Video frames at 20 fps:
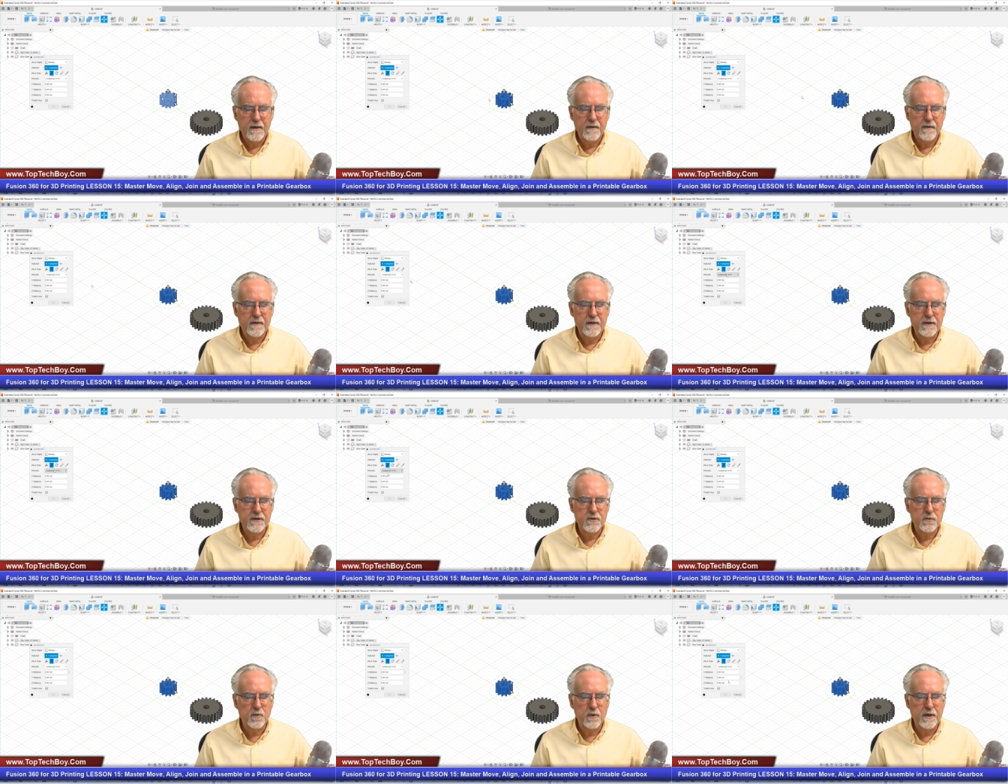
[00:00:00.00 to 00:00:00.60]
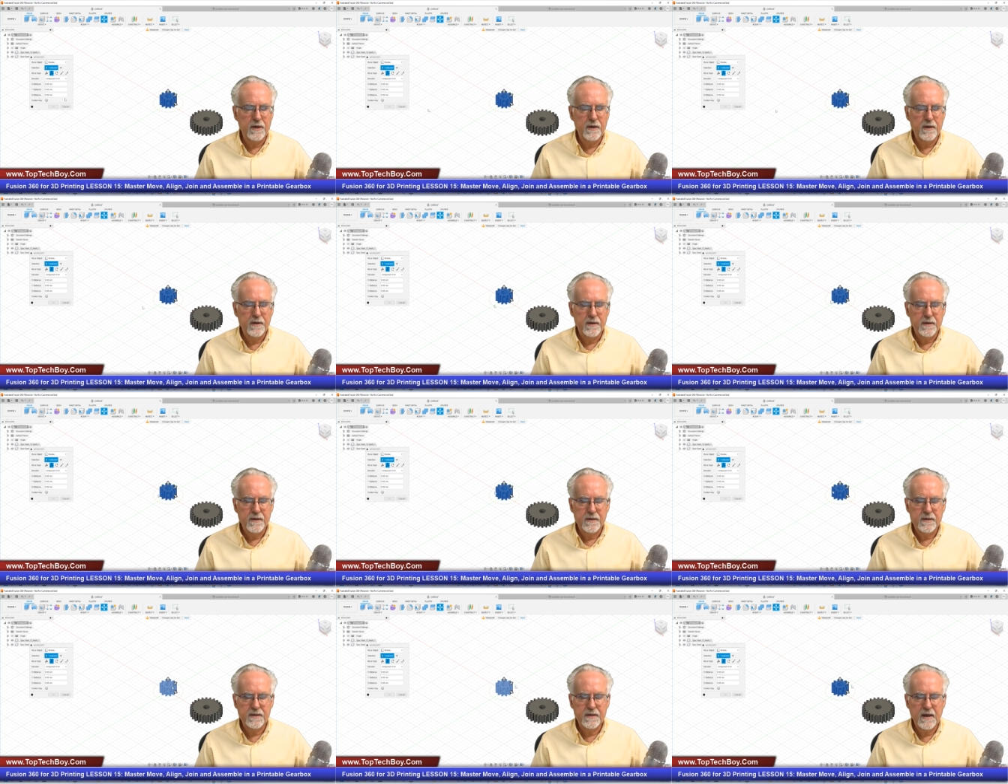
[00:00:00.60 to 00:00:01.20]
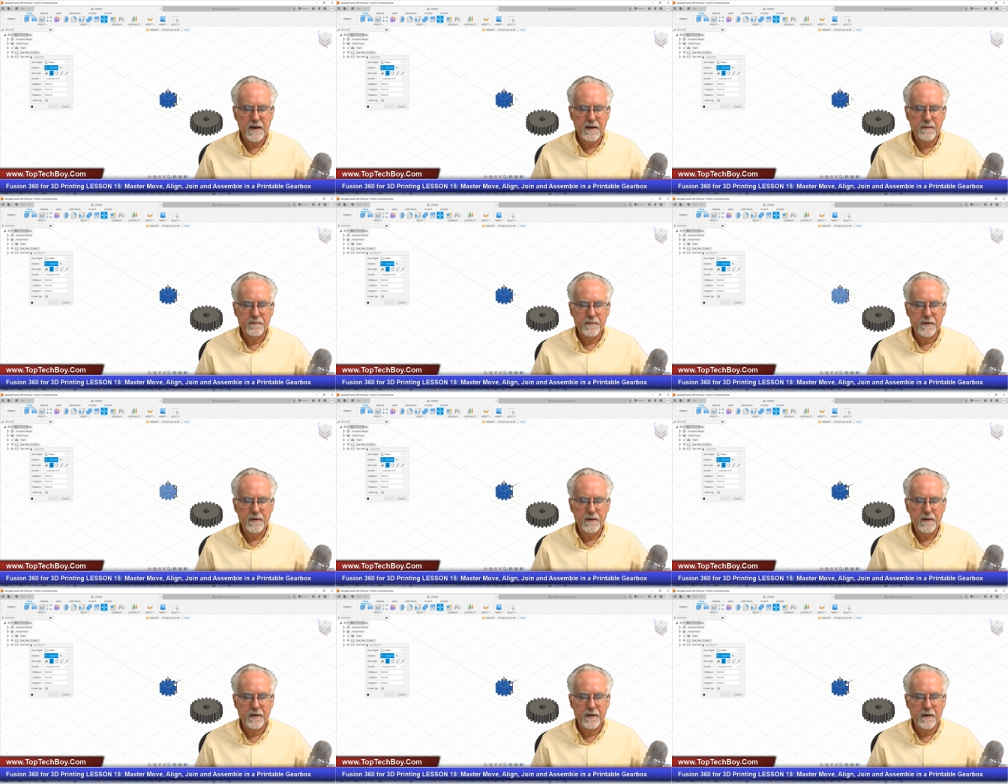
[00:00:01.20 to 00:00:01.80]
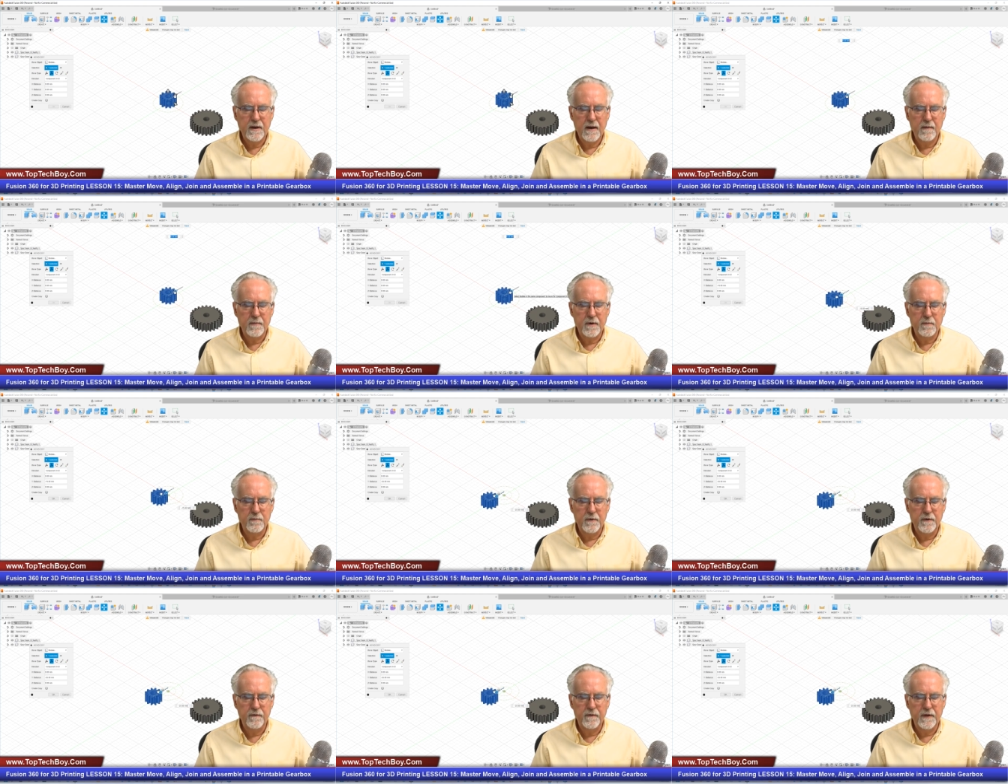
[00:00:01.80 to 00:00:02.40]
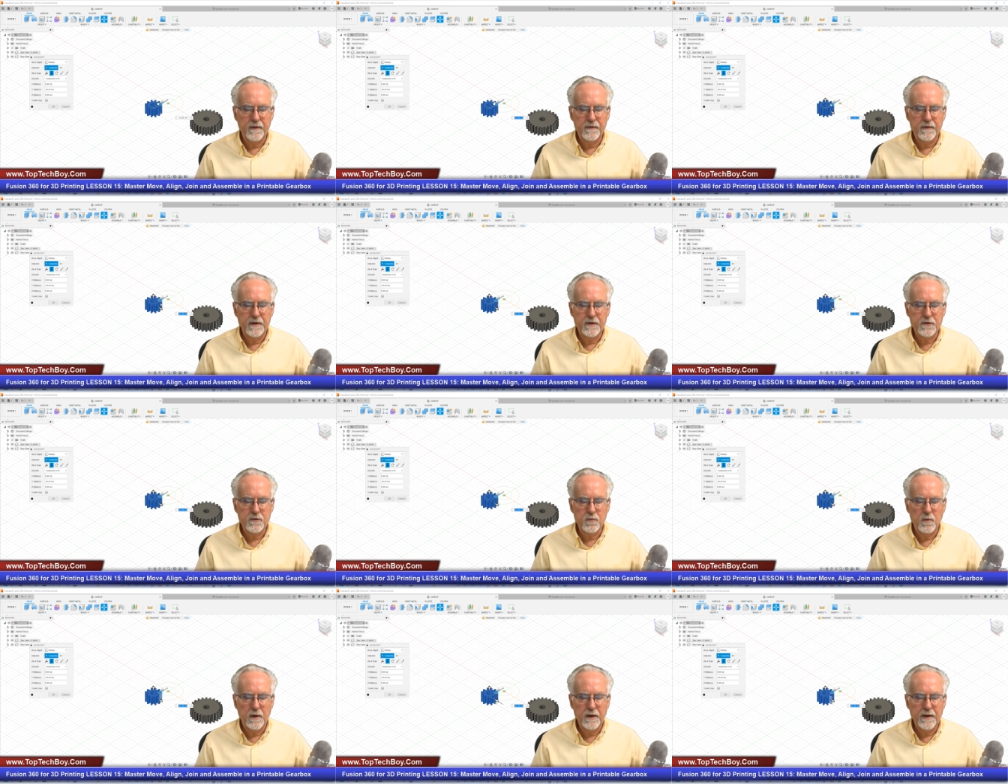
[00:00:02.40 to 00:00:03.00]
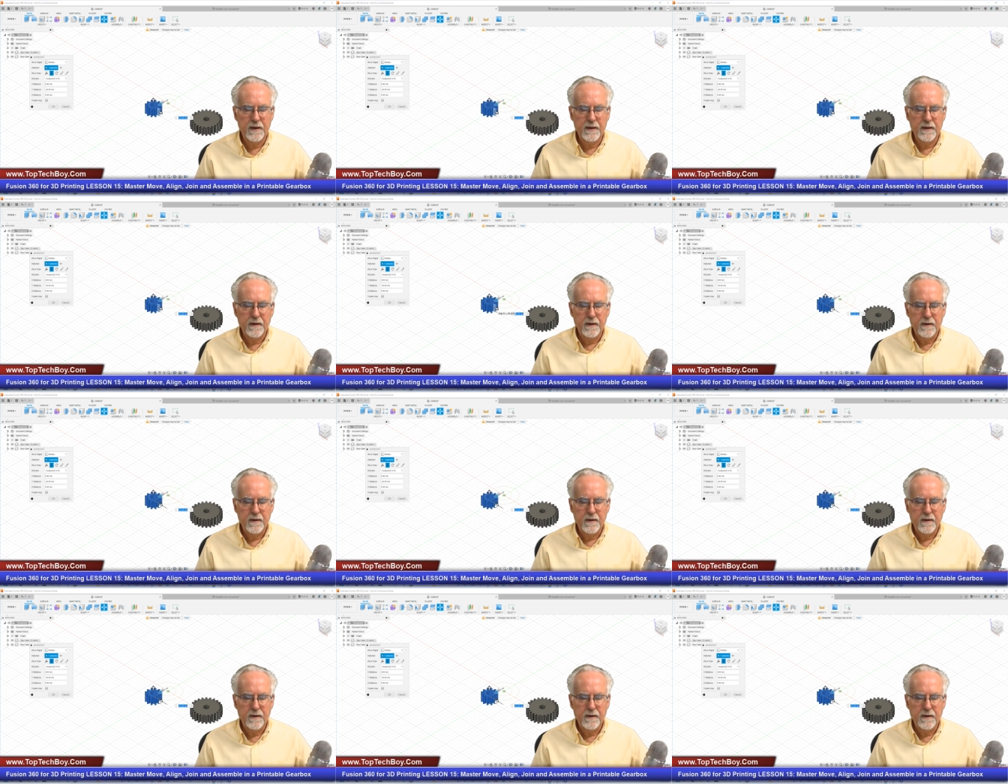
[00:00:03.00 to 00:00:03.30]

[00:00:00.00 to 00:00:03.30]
This one, same thing. I'm going to move it this way.